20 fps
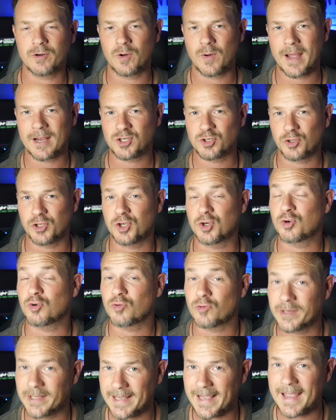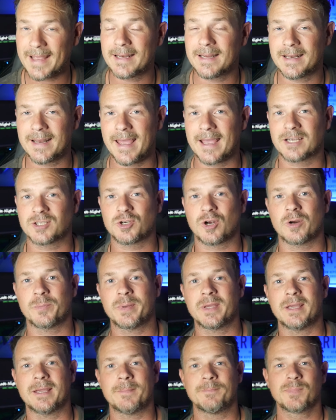actually created
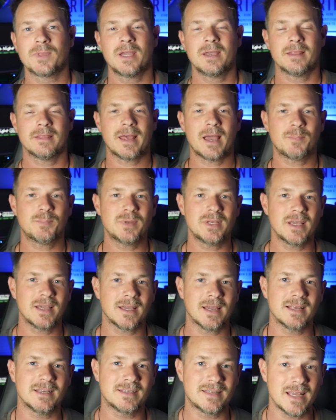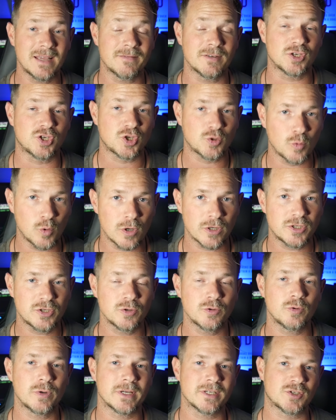XRP, that being David Schwartz,
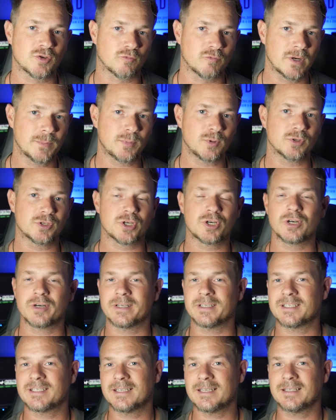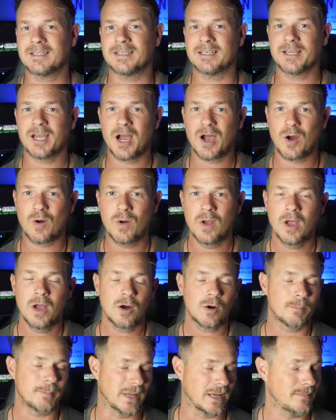who is Ripple's current CTO,
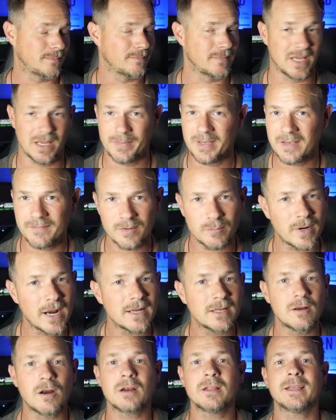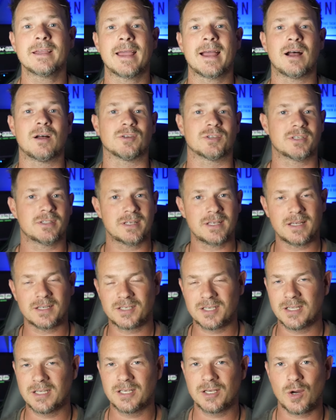maybe even Brad Garlinghouse, the
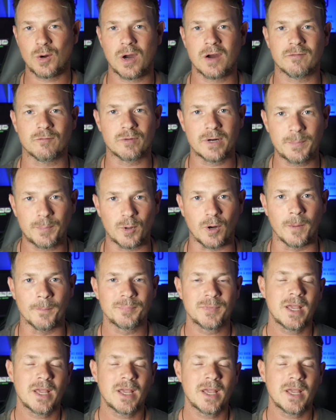CEO of Ripple.